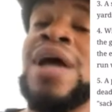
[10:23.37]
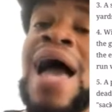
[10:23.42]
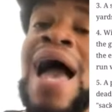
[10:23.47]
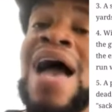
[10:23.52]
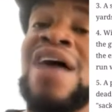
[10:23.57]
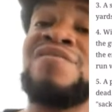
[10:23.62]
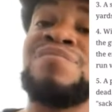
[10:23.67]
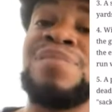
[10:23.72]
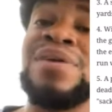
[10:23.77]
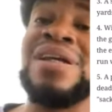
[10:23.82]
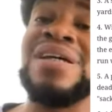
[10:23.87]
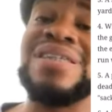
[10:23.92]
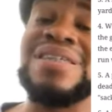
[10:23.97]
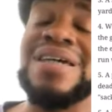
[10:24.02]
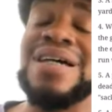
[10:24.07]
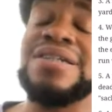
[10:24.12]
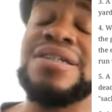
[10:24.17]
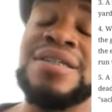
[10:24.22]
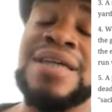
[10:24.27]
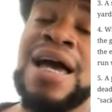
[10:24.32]
have been a
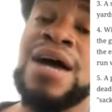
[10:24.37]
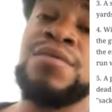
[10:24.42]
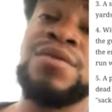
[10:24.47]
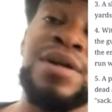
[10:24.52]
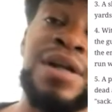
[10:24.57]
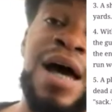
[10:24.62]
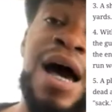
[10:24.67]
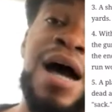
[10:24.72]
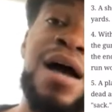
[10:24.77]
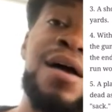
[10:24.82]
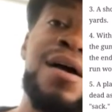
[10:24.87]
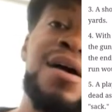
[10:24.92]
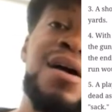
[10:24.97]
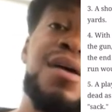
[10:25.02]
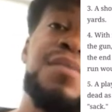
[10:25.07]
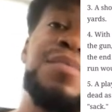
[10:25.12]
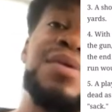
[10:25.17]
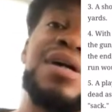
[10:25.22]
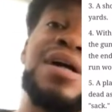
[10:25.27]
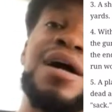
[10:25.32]
touchdown or not
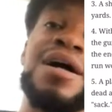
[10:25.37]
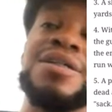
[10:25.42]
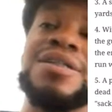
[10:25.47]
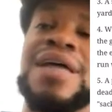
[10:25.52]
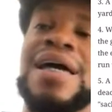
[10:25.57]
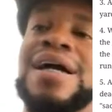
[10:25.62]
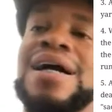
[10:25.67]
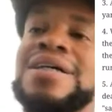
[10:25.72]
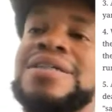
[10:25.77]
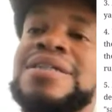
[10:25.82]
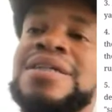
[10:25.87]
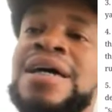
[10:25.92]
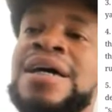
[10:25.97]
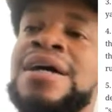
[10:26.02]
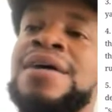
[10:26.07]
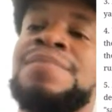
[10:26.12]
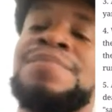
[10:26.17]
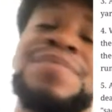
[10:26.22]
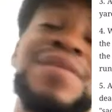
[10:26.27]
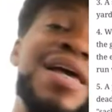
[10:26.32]
because, like I said,